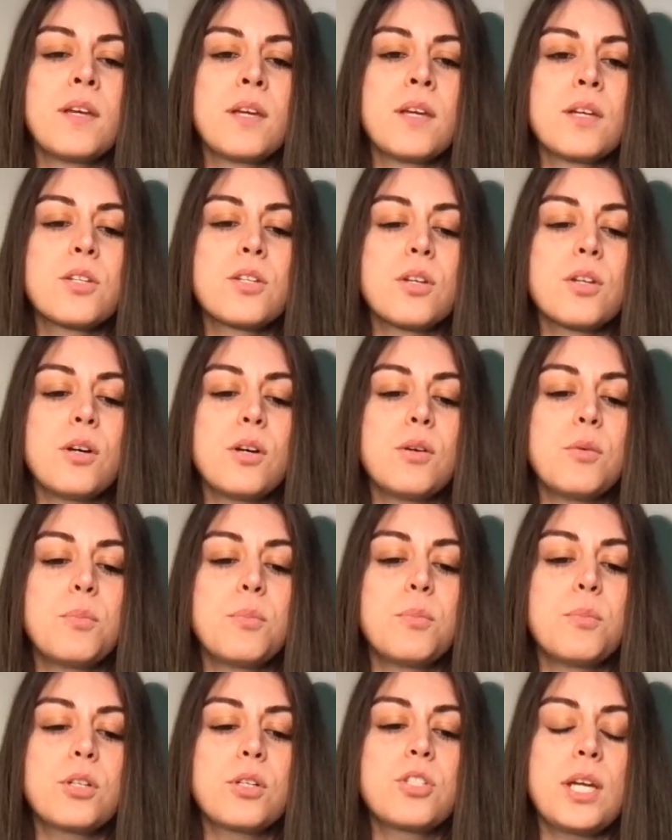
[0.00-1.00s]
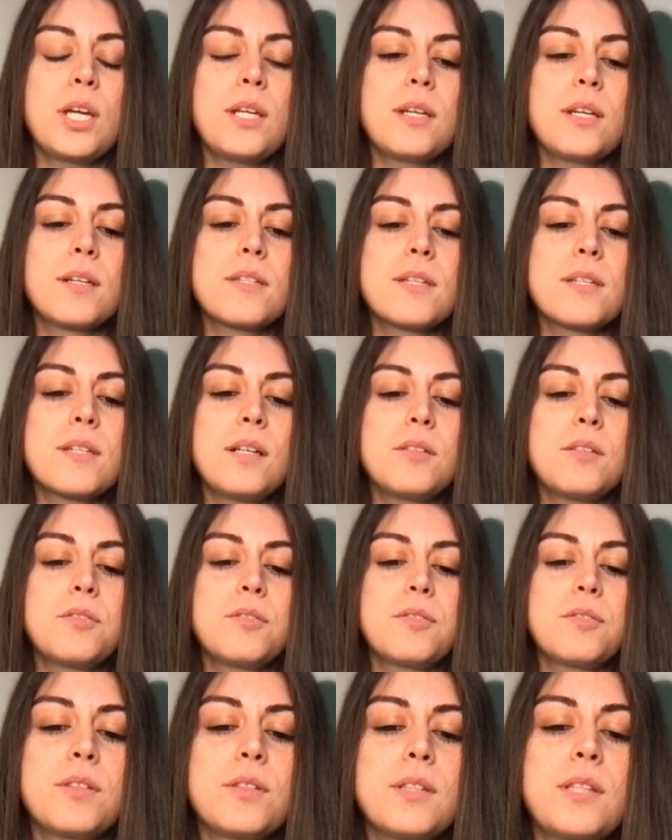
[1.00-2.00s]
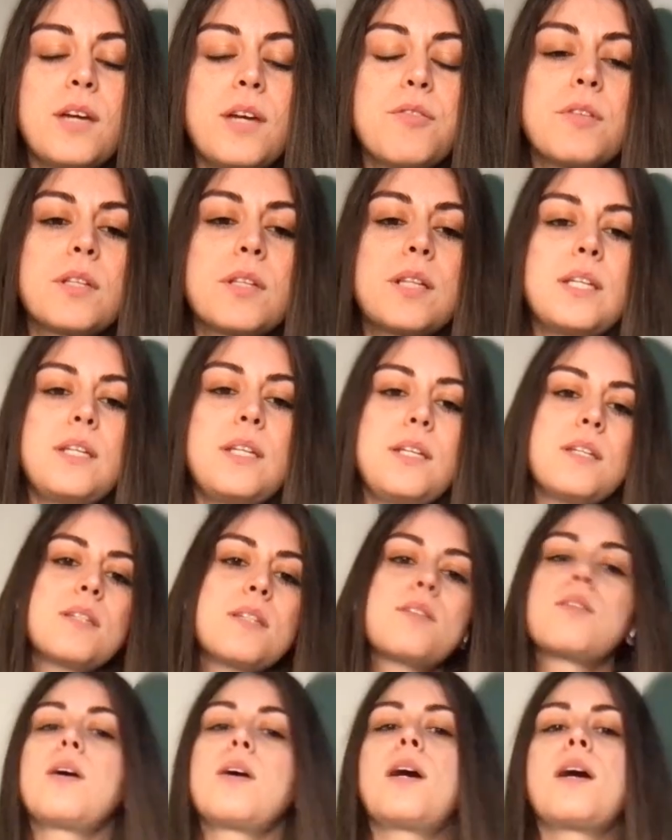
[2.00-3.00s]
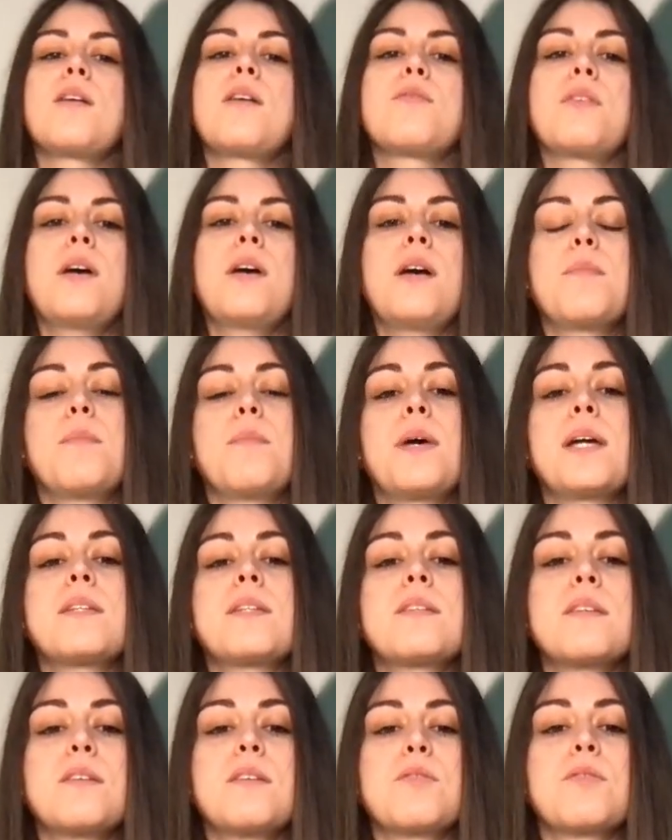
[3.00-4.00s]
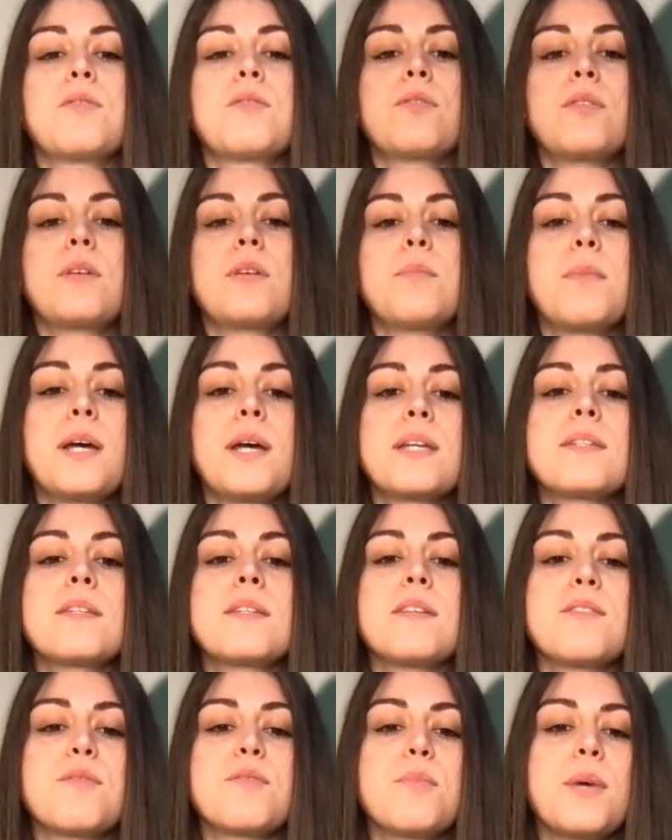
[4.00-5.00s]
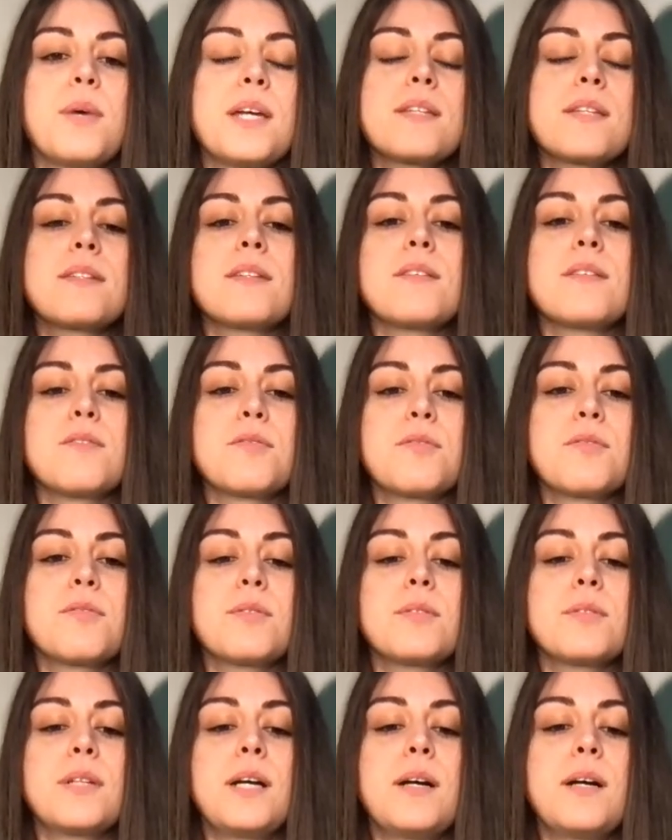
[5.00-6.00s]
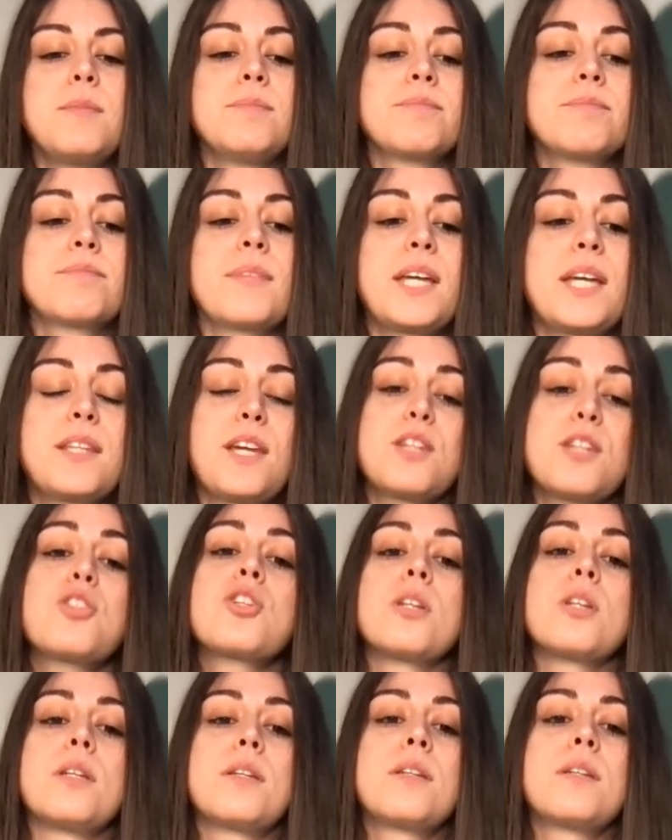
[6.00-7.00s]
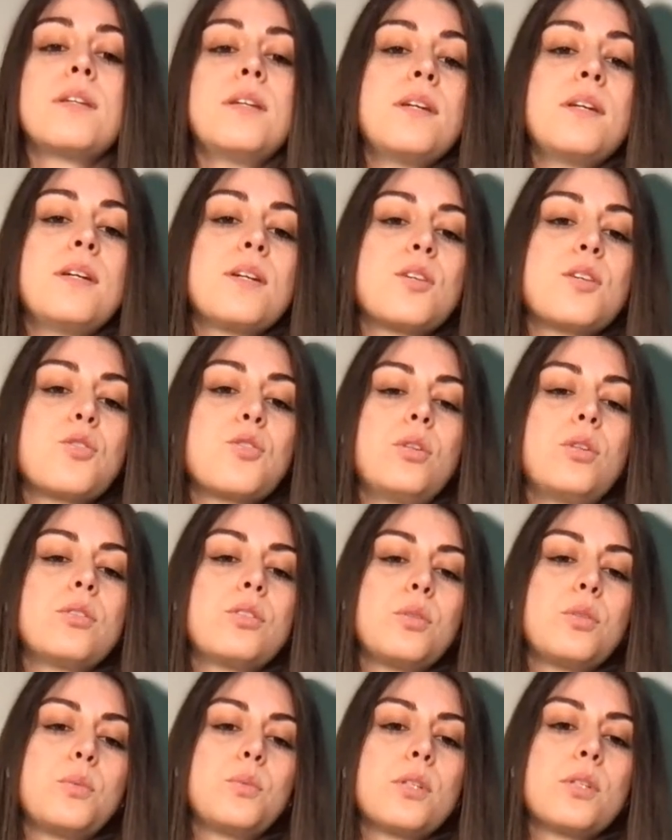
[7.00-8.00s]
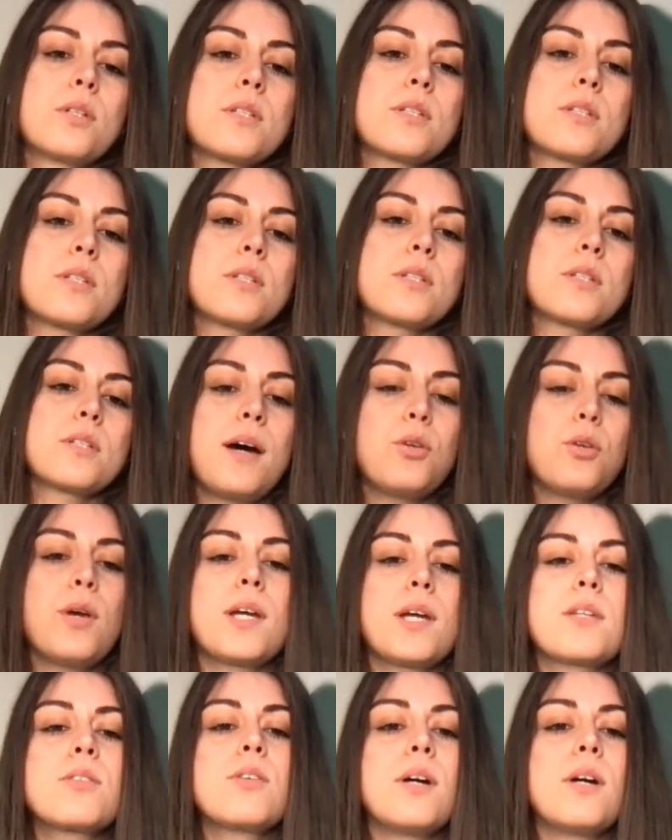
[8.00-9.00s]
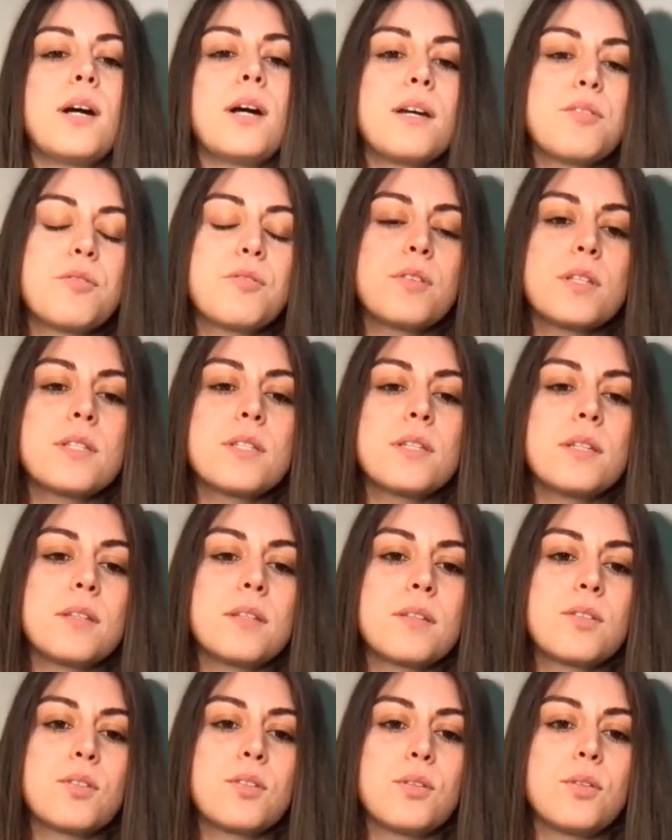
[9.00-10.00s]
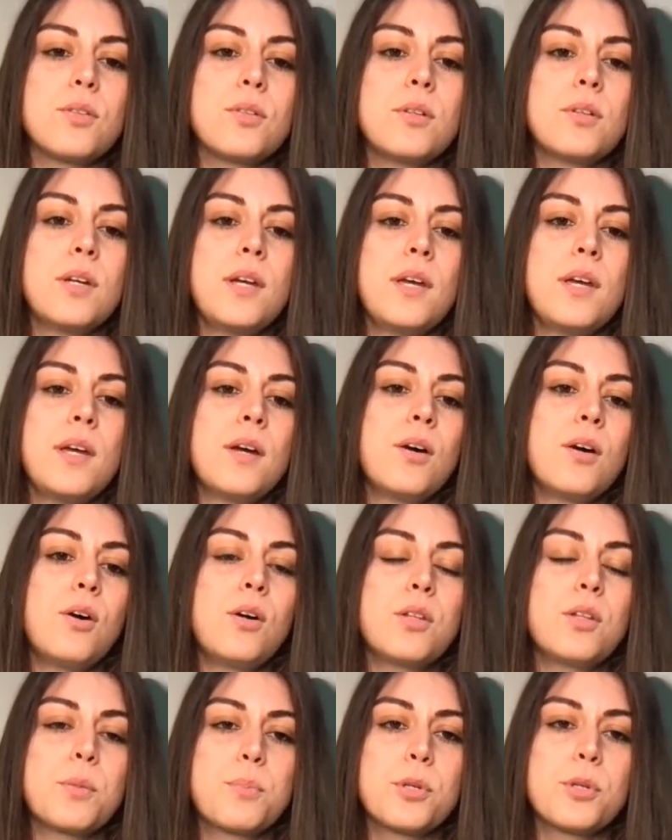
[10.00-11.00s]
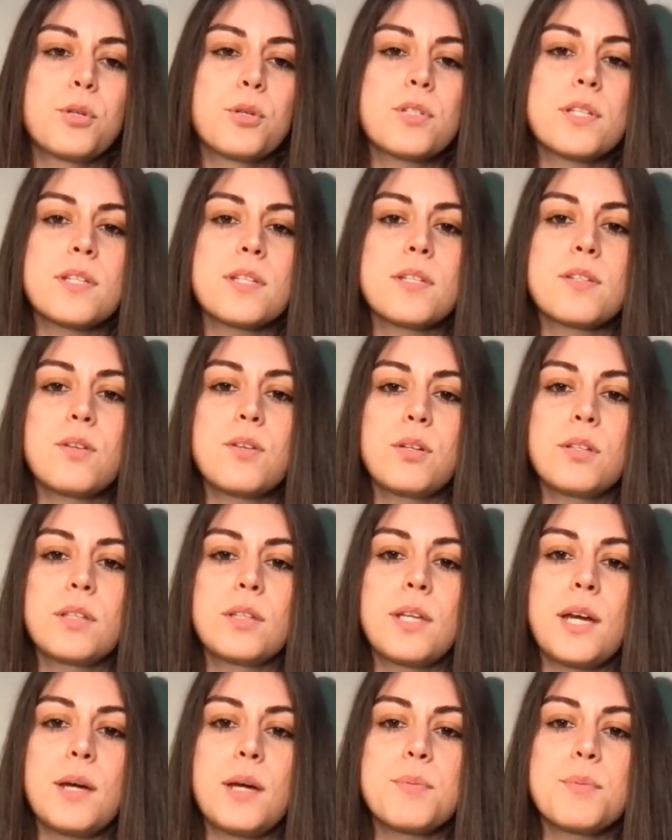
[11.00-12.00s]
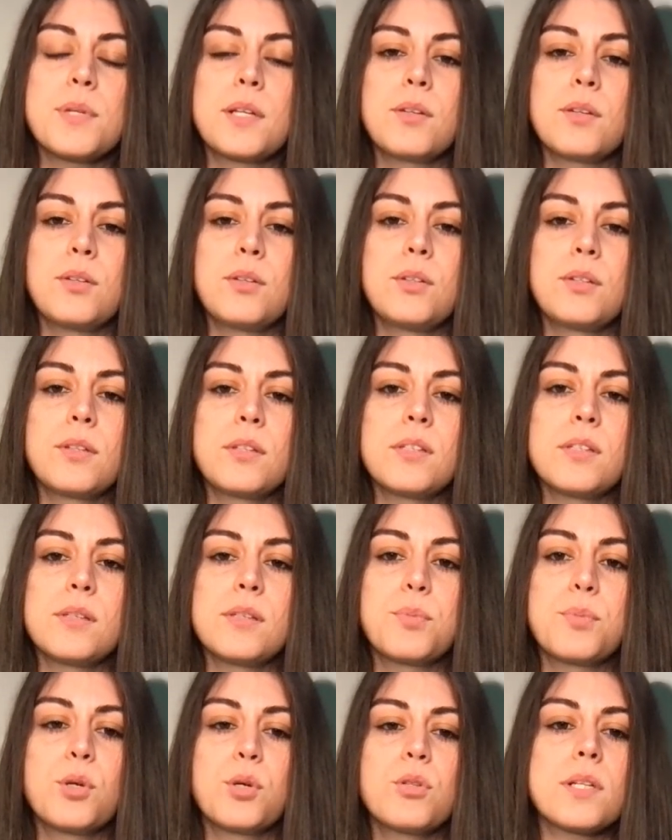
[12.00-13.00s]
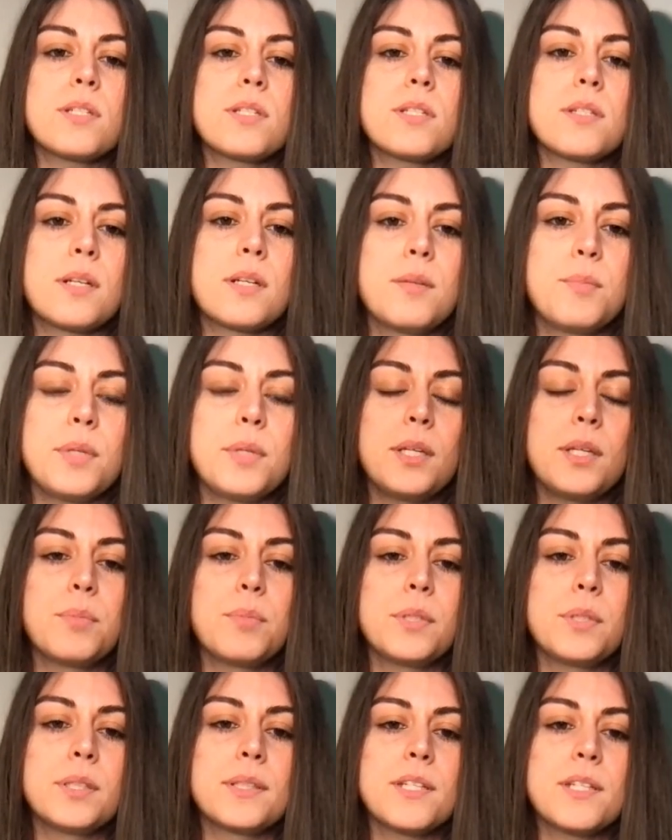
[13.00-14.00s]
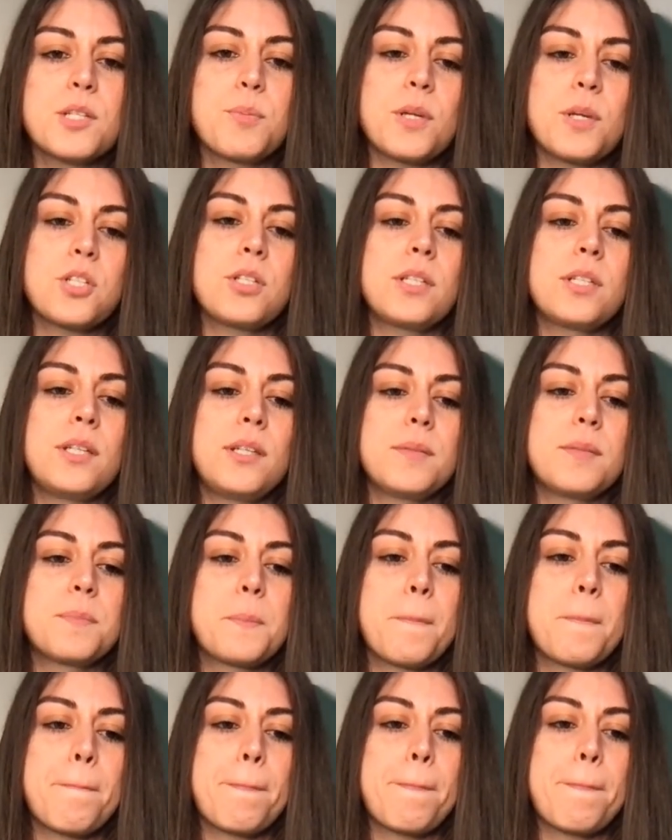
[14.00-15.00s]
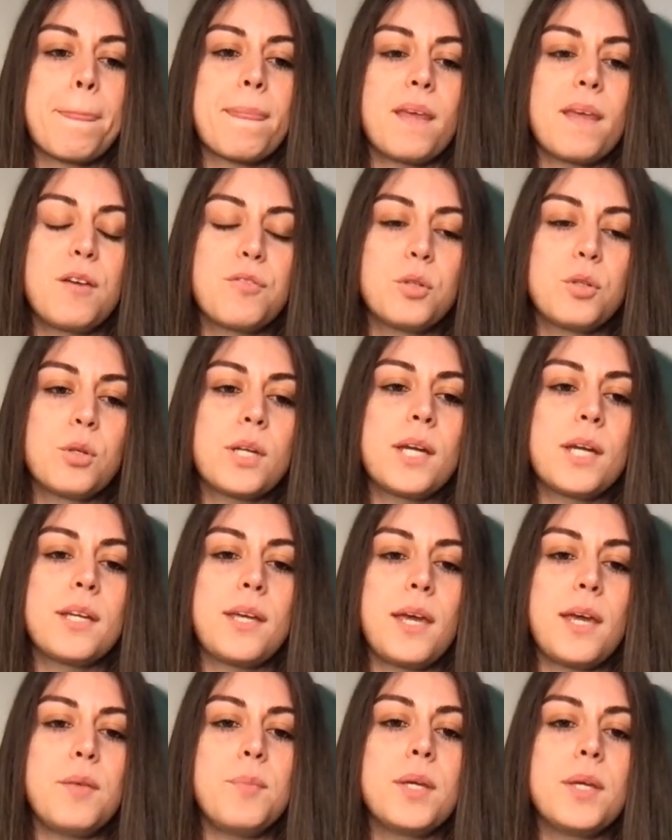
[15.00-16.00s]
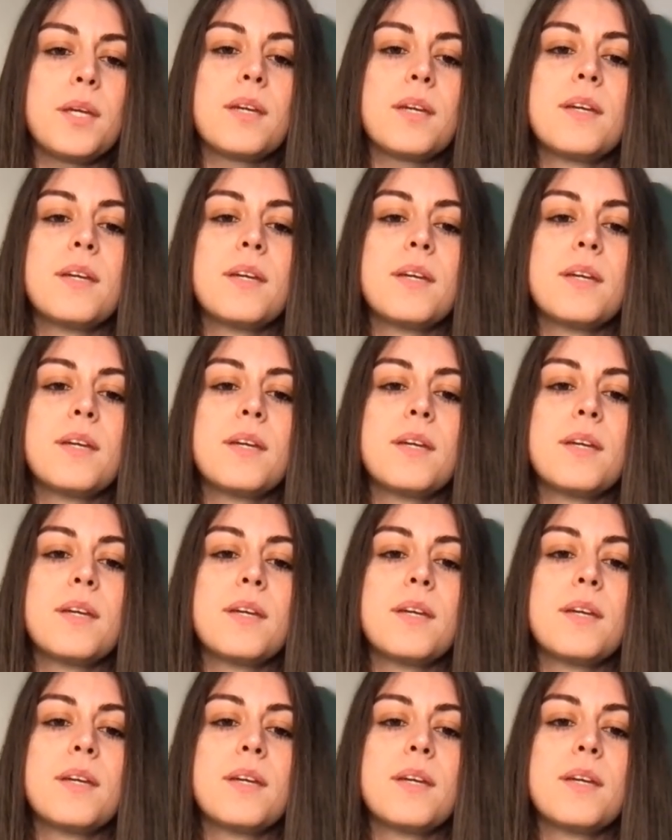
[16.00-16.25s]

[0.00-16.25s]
So blockchain in itself definitely needs to have a massive, massive, massive attention drawn towards how UX UI fits into all the processes, all the dApps, and all the projects that are being built, especially if you look at gaming.